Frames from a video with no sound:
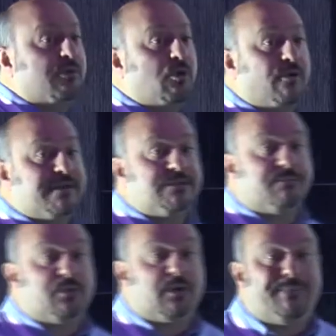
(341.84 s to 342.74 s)
going to
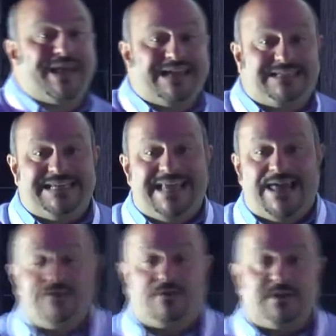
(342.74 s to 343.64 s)
put back
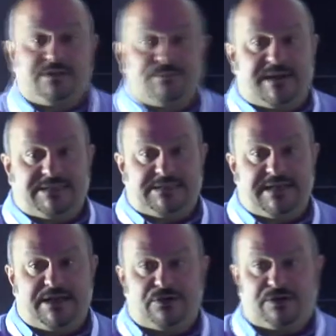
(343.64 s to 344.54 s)
together in this
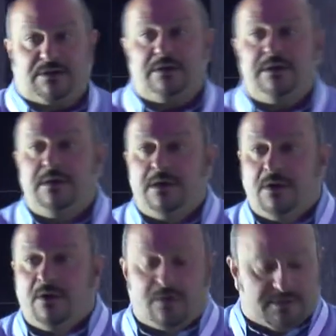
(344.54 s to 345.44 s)
presentation,
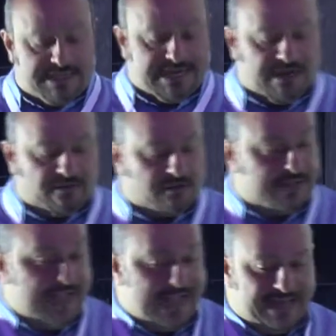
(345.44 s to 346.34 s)
taking a
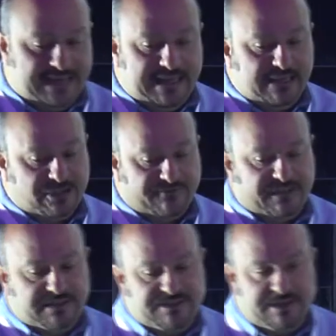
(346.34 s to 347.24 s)
look at each of
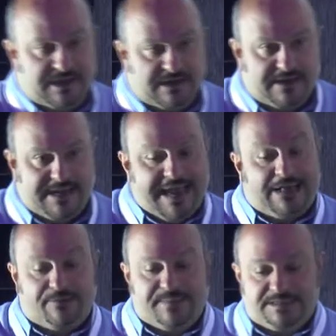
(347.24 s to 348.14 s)
its
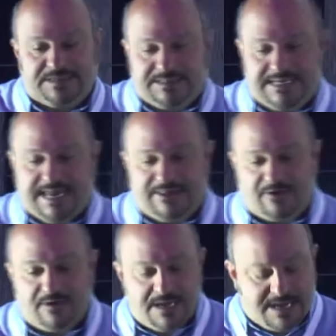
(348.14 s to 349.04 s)
elements
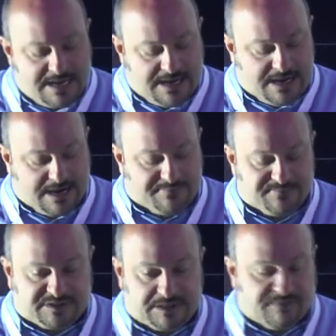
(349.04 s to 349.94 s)
together.
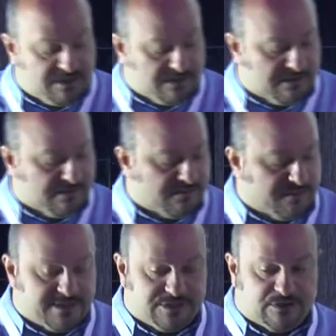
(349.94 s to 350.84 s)
Some of the
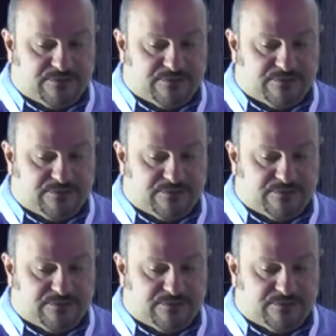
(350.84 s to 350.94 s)
things you'll